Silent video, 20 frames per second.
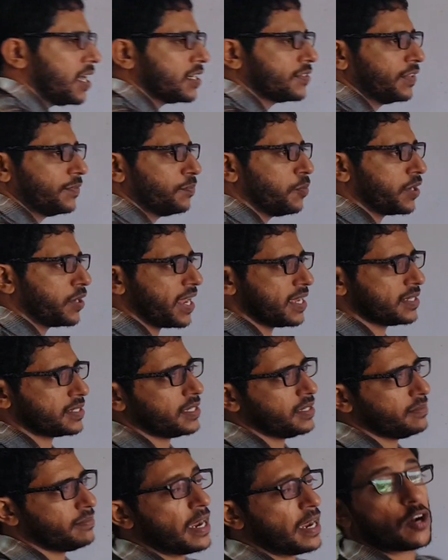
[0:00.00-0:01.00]
with
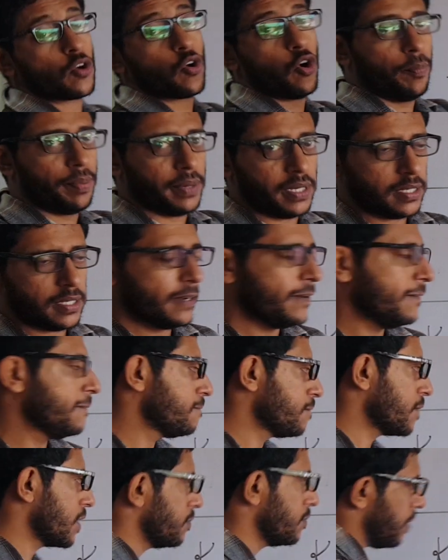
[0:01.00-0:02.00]
potassium and copper
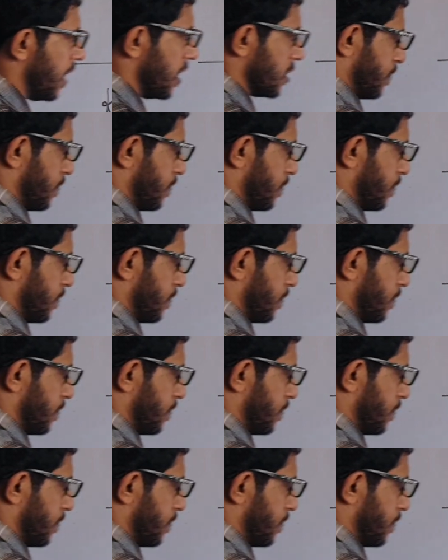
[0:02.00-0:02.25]
in past